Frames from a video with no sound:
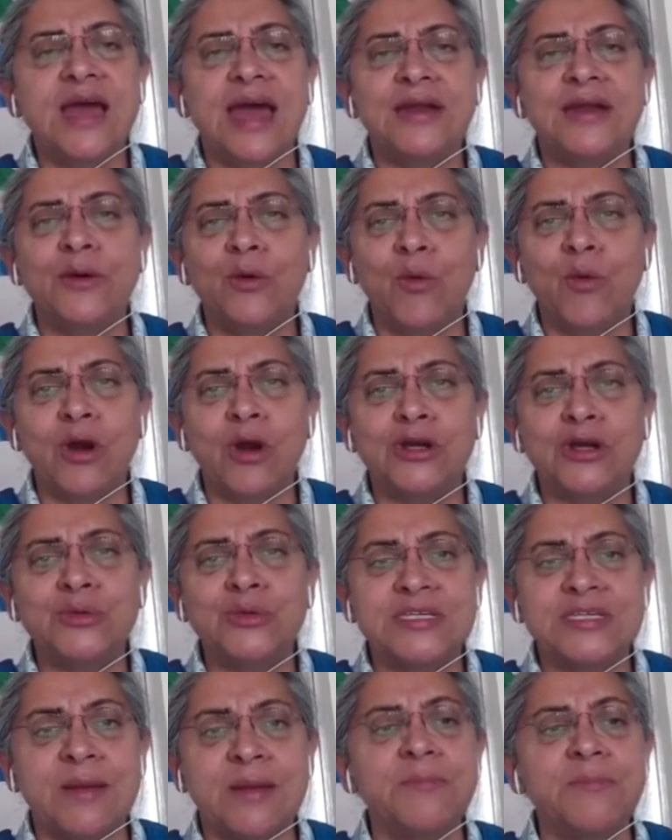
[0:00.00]
I don't want
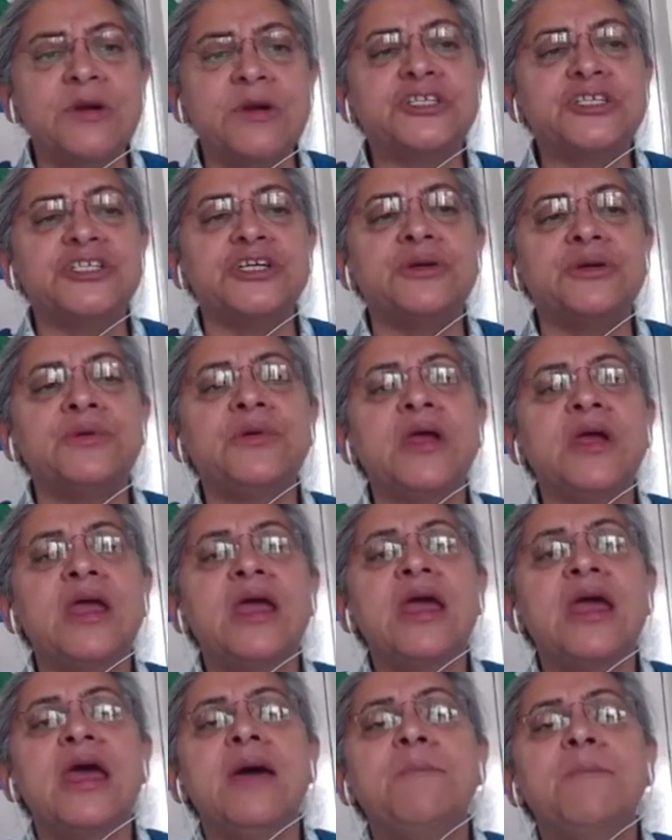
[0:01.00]
to submerge you,
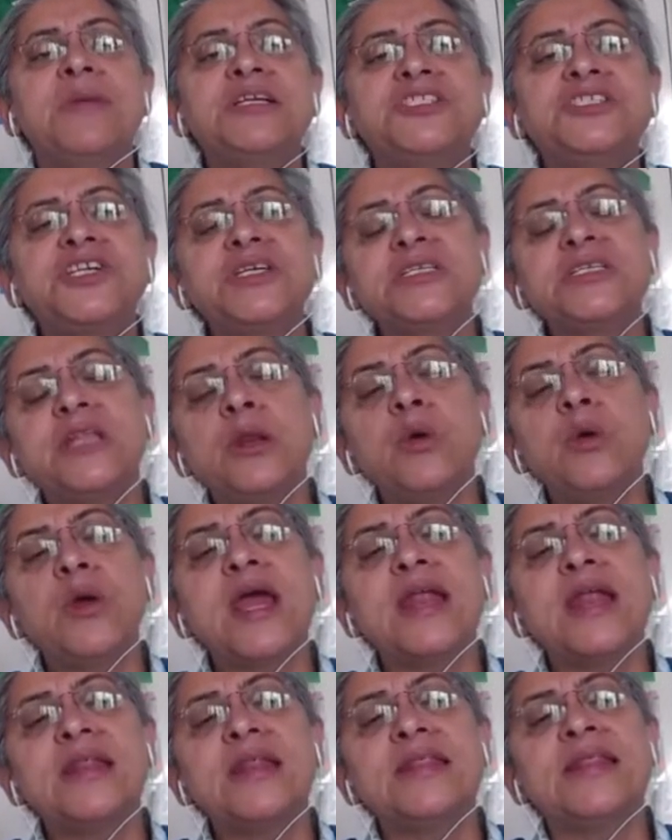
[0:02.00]
but just
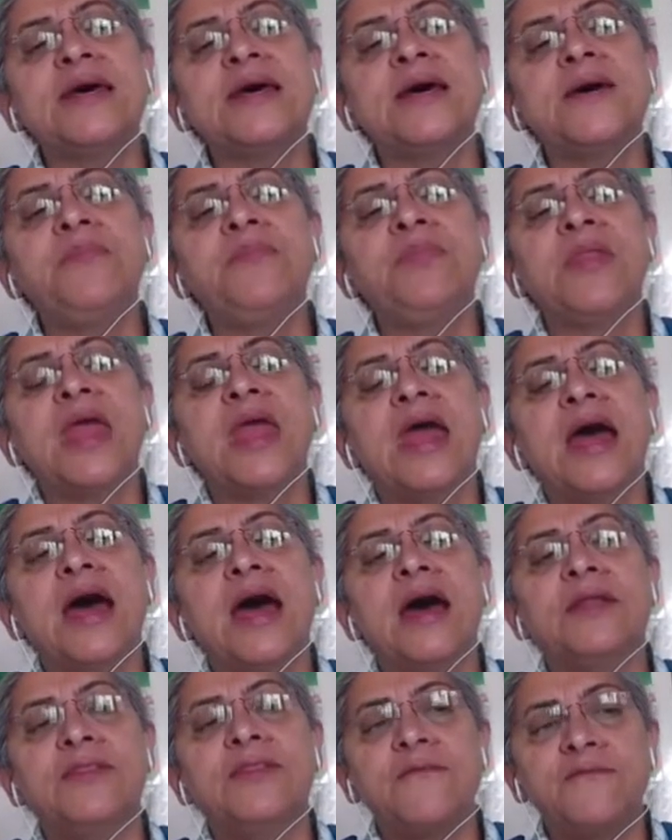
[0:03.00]
look at
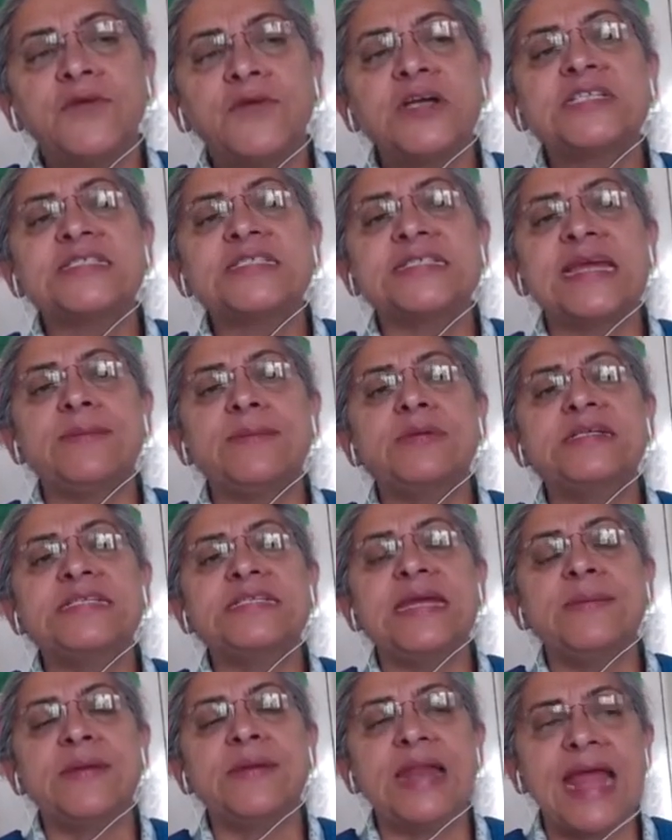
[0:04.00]
the first table,
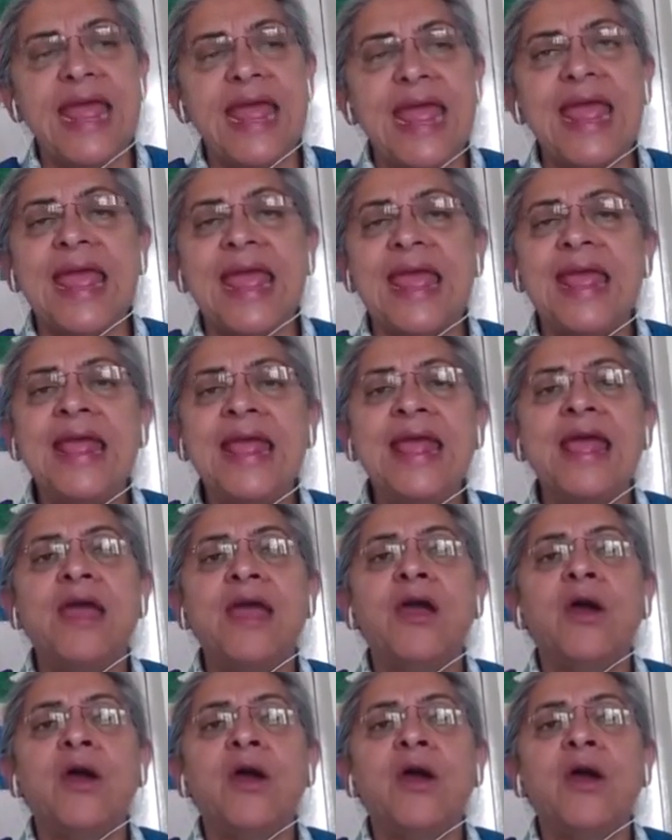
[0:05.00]
table A,